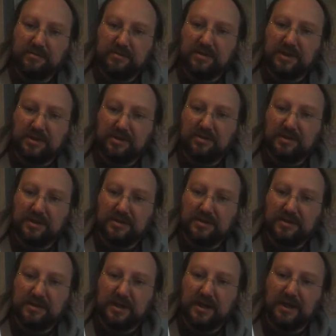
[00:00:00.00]
traditional
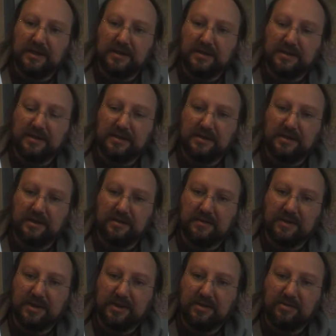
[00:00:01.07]
design I did, kind of
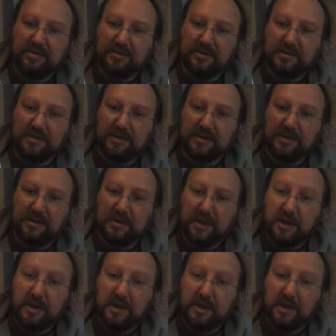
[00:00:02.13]
an initial design.